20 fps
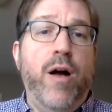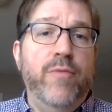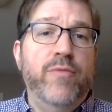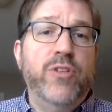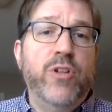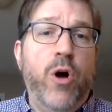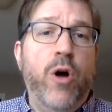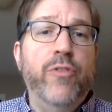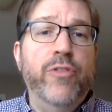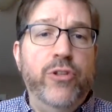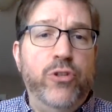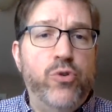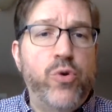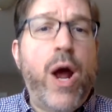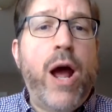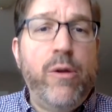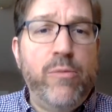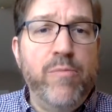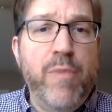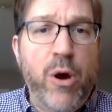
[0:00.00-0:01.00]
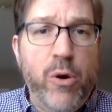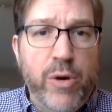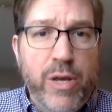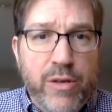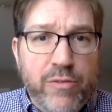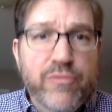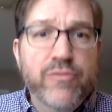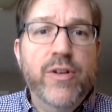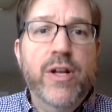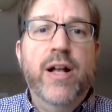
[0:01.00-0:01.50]
called the trout
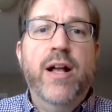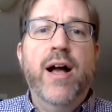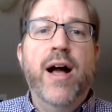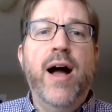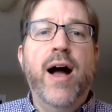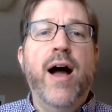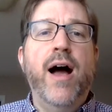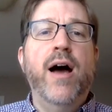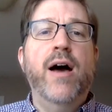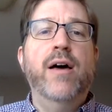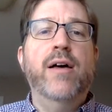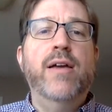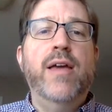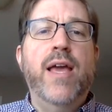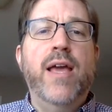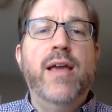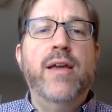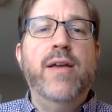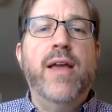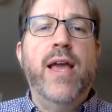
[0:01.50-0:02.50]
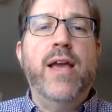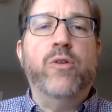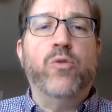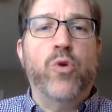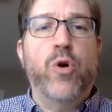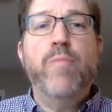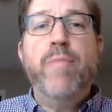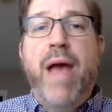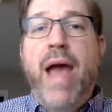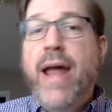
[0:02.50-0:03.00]
motive, a
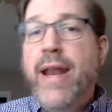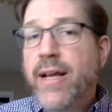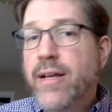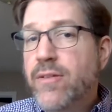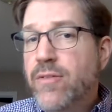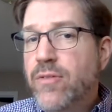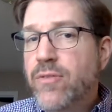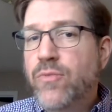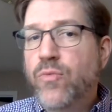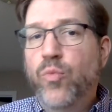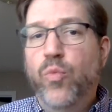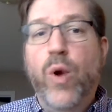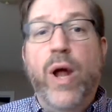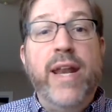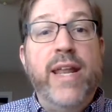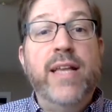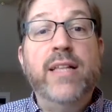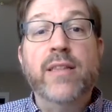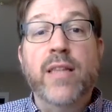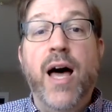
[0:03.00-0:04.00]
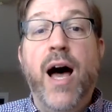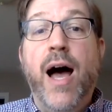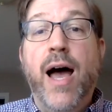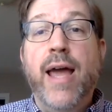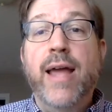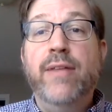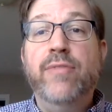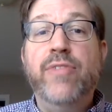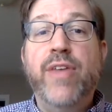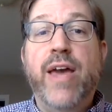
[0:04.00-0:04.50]
chromatic running
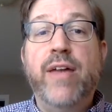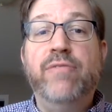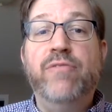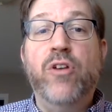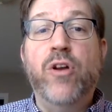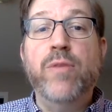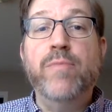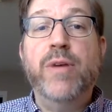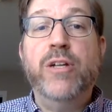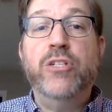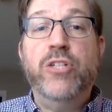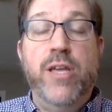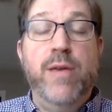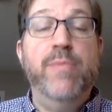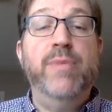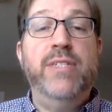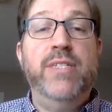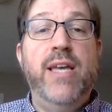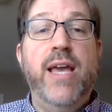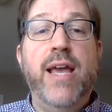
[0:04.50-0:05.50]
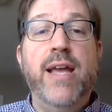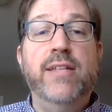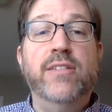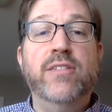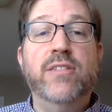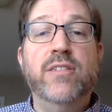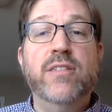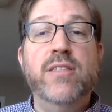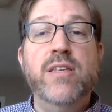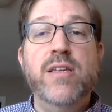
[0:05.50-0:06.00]
line that very much
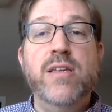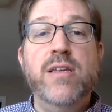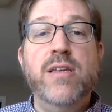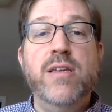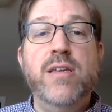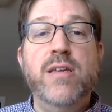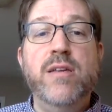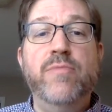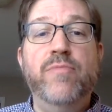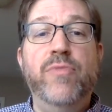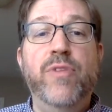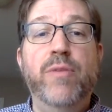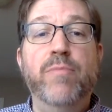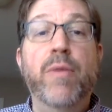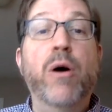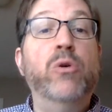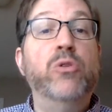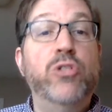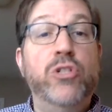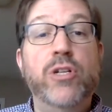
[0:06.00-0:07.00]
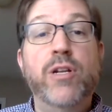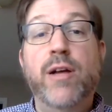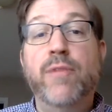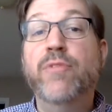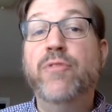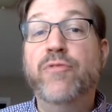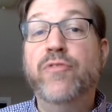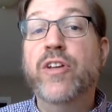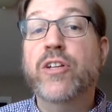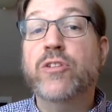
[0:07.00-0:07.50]
imitates the motion of
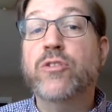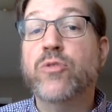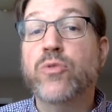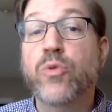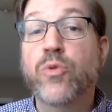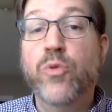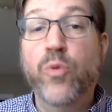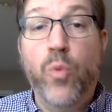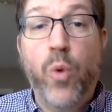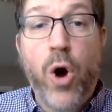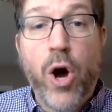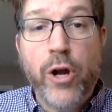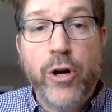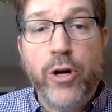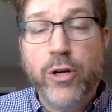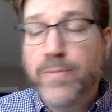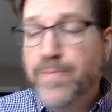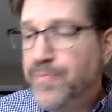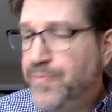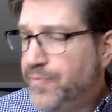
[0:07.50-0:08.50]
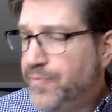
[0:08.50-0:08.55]
the fish through the water.